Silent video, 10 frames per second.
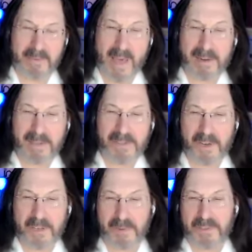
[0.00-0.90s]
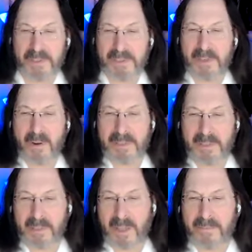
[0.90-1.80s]
Without any judgment, just
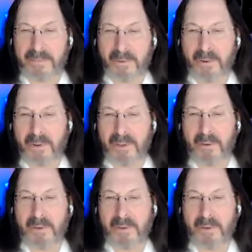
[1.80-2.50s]
noticing life for